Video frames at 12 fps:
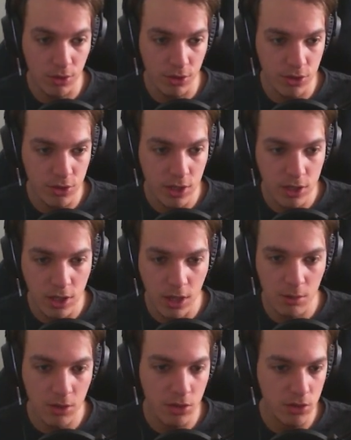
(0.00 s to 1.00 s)
the
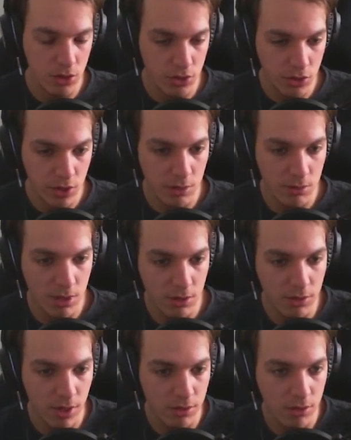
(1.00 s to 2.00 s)
6K because it's the same Gen
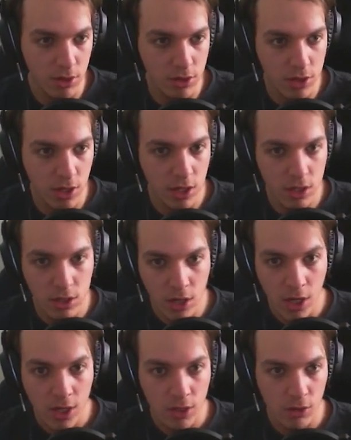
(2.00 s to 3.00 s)
5 color science.
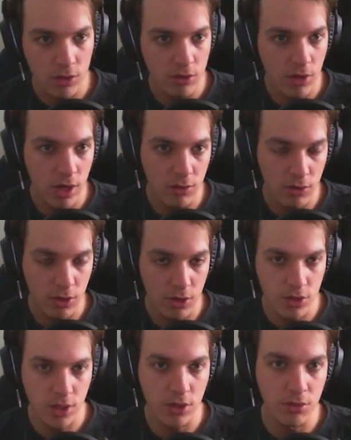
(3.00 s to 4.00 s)
You can try it for
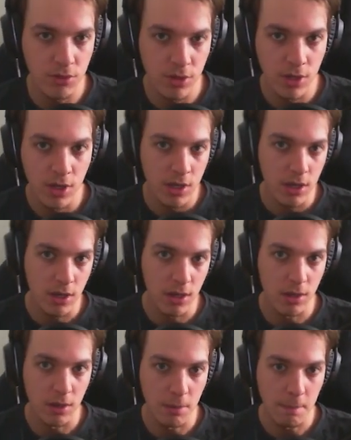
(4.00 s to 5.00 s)
yourself.
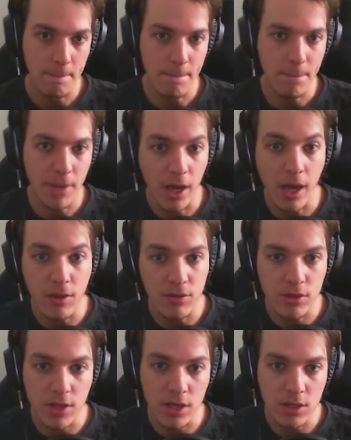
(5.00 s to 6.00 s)
I
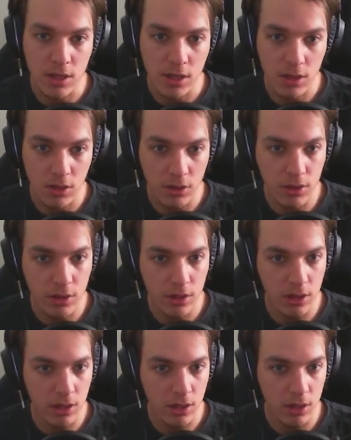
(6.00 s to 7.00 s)
haven't tested it on
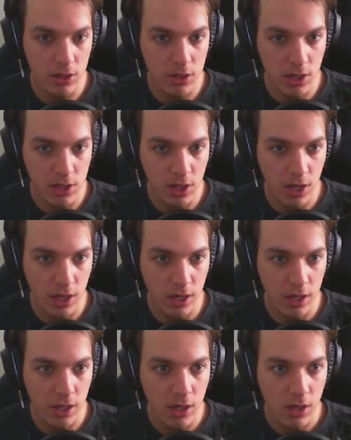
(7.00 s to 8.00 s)
the
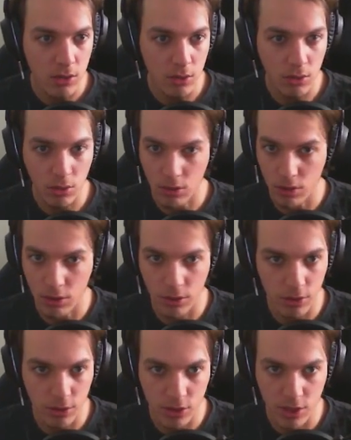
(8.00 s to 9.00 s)
6K or an
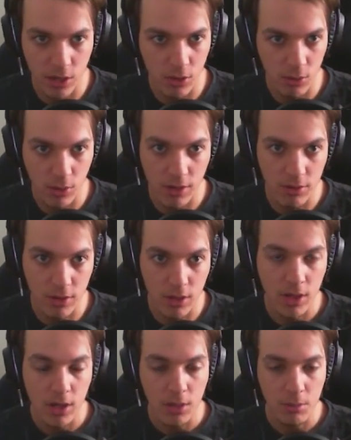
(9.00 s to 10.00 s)
Ursa or whatever,
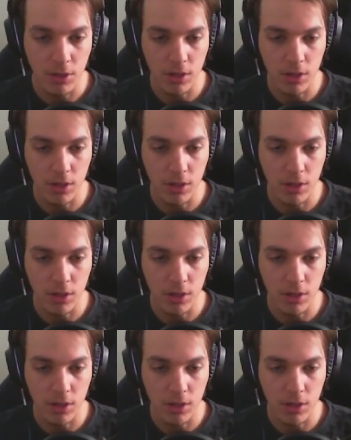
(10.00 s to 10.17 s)
but